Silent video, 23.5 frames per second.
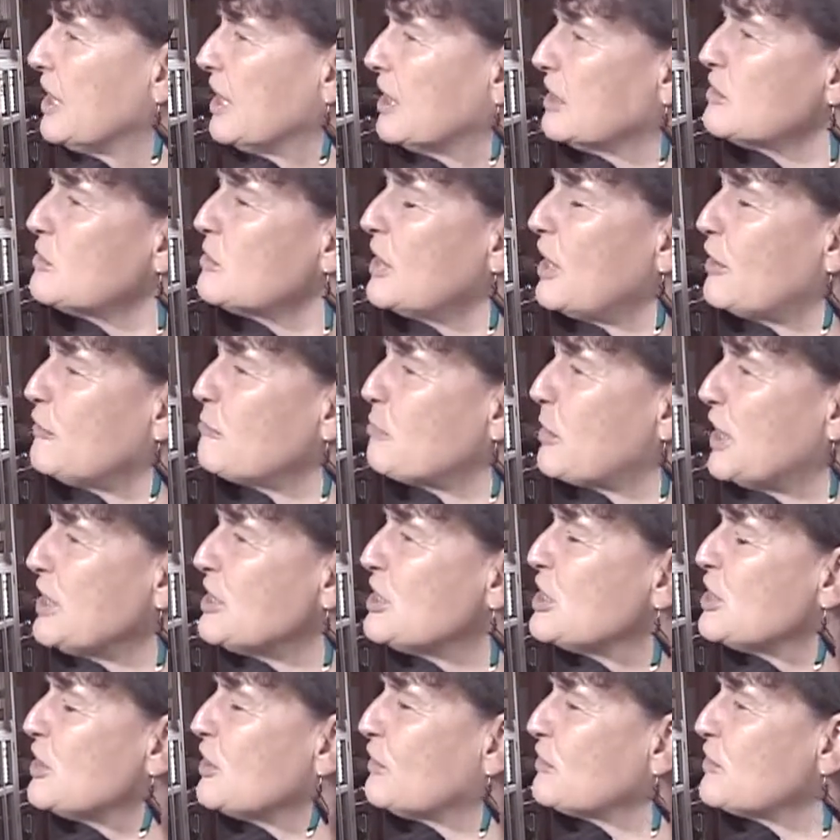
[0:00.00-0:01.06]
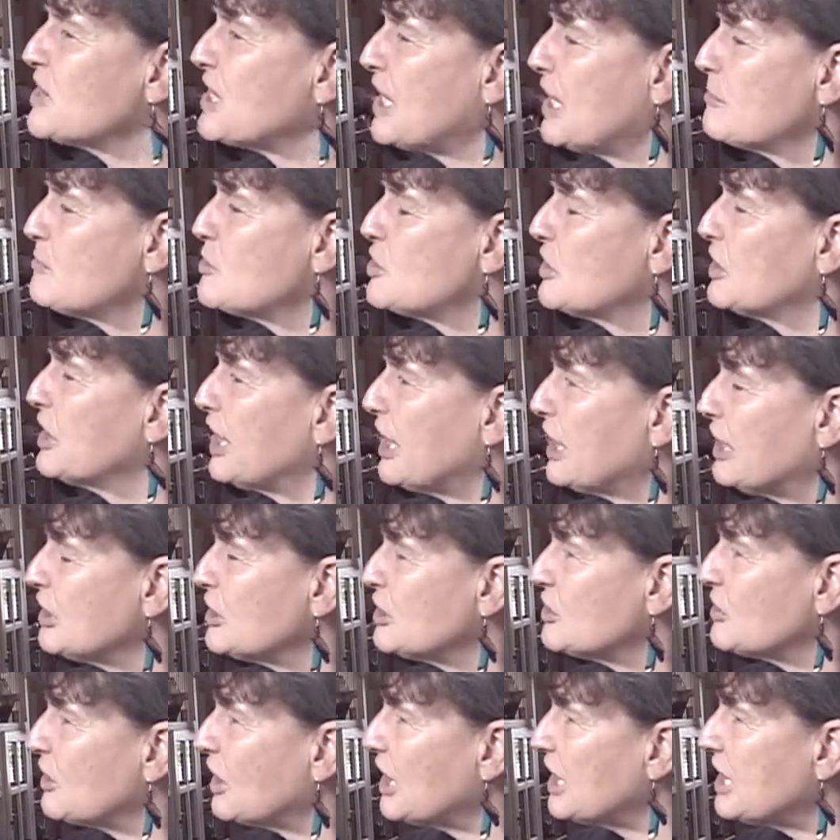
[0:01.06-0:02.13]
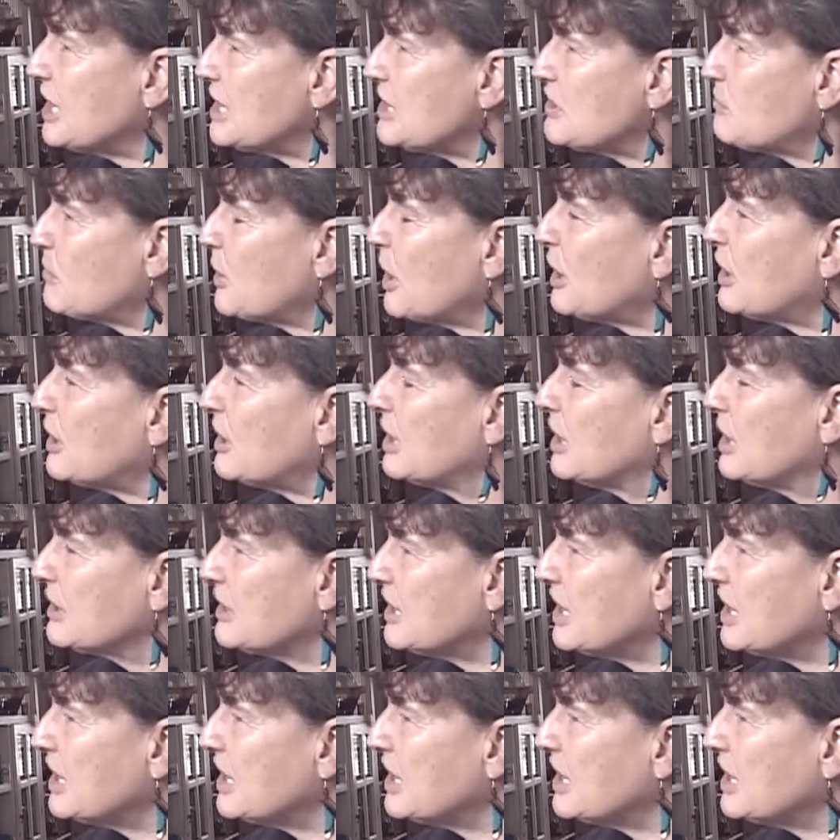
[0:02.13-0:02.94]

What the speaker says: and you have plenty of time to calculate where